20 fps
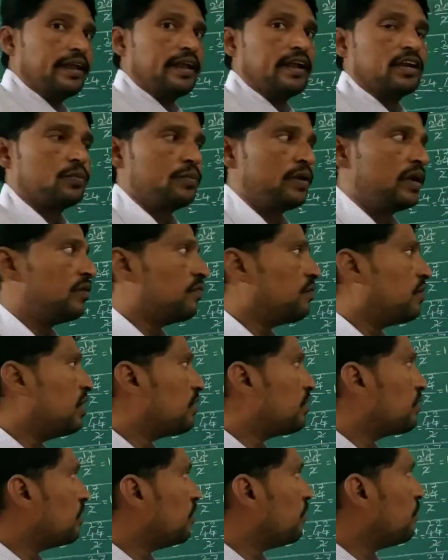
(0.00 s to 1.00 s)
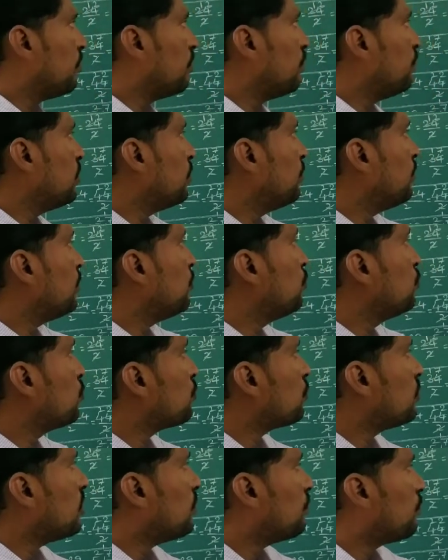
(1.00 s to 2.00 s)
direct mean what we
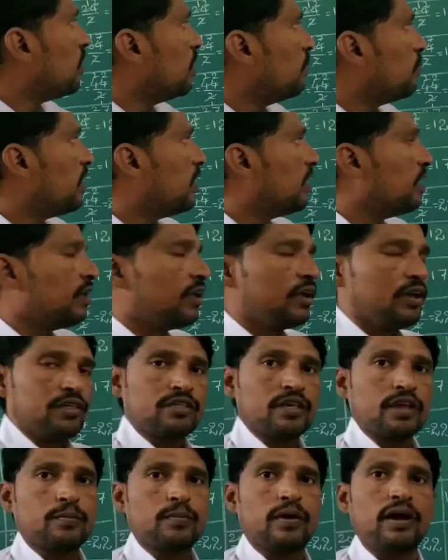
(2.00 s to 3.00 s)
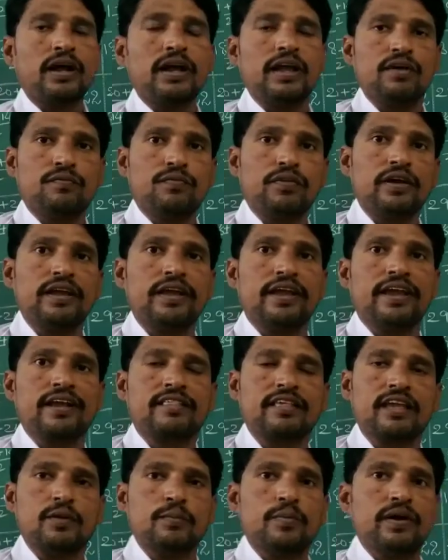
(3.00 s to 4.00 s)
used the formula sigma
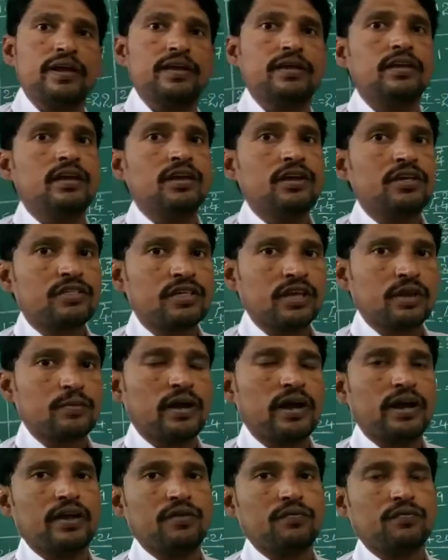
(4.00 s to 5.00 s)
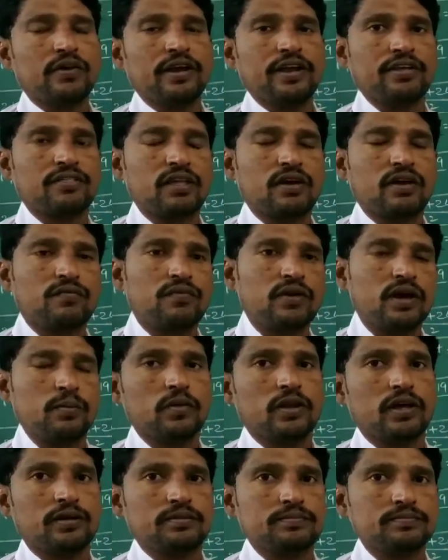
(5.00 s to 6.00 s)
Fi/Xi by sigma Fi is the
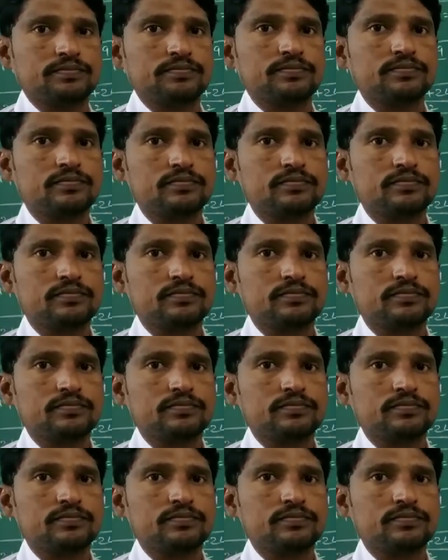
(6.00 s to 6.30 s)
formula.